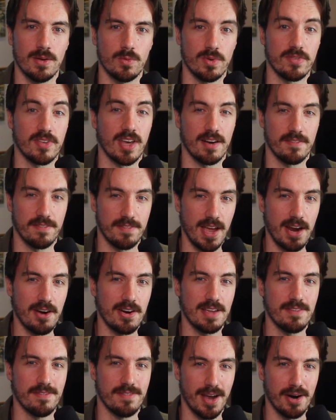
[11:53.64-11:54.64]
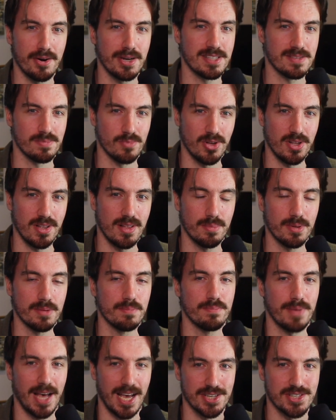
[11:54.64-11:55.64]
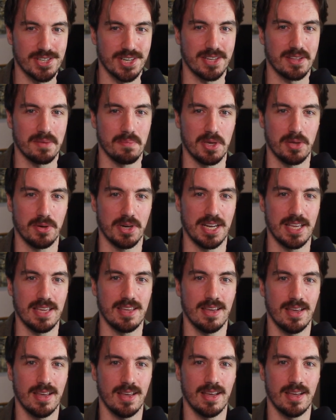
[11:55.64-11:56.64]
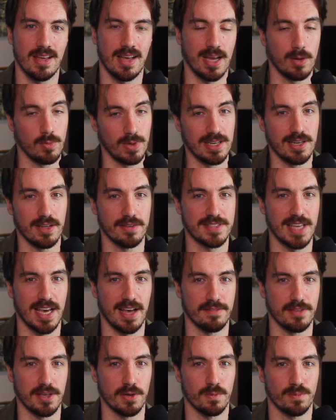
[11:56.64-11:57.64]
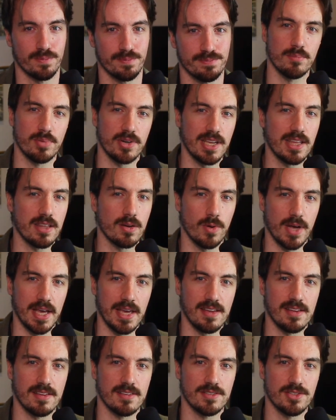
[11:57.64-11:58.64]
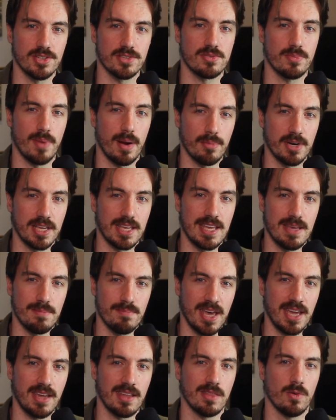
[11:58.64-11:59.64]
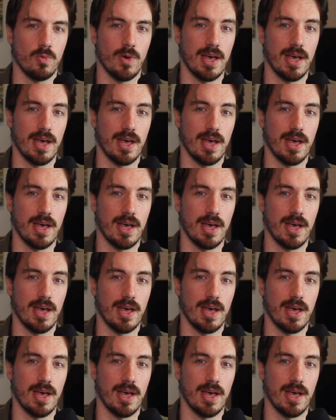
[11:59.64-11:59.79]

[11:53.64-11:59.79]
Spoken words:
We've got a very, very small but passionate community, and we'd love to have you. But either way, just remember to keep making the